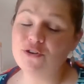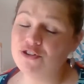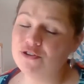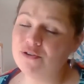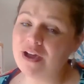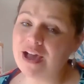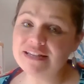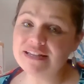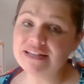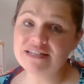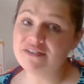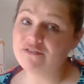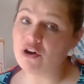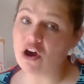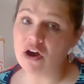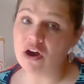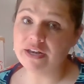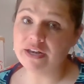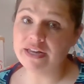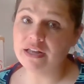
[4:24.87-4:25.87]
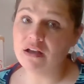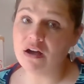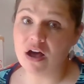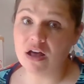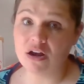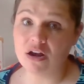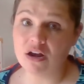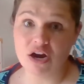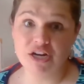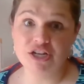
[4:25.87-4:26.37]
you guys have already
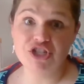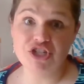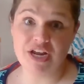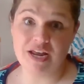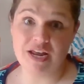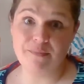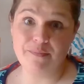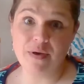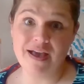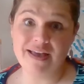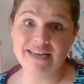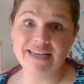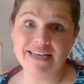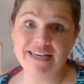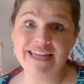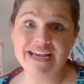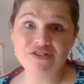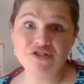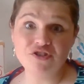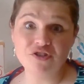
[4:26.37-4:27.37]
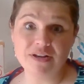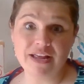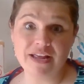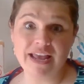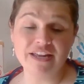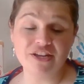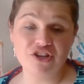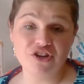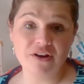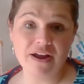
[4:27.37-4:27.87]
gone on a shape hunt yesterday
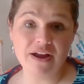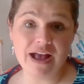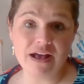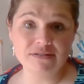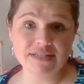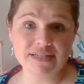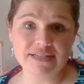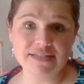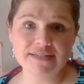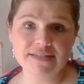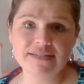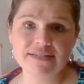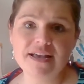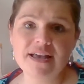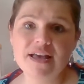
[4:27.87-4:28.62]
in your houses.